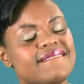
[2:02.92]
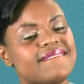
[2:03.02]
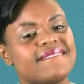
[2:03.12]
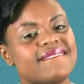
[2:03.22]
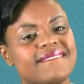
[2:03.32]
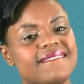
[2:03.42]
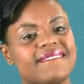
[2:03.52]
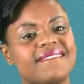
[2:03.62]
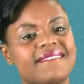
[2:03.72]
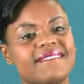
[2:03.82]
video, we will
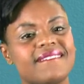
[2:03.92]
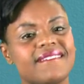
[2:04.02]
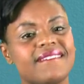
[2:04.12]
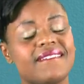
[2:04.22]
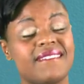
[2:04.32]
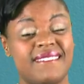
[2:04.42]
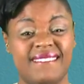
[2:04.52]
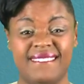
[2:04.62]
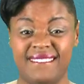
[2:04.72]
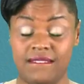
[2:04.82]
share with you which
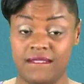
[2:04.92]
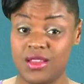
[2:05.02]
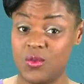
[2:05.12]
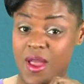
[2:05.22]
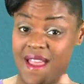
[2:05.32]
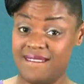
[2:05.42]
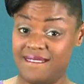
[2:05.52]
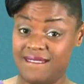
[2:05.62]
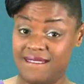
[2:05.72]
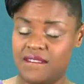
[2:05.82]
programs are exempt from the
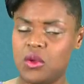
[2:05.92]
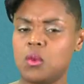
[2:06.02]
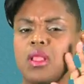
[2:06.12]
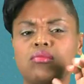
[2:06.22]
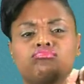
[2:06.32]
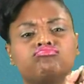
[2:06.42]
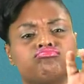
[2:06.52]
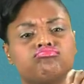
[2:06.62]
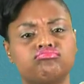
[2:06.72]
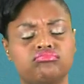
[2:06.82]
FCC's
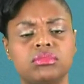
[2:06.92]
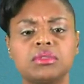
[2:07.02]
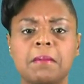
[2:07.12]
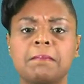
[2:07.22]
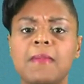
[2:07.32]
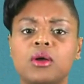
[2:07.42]
captioning rules.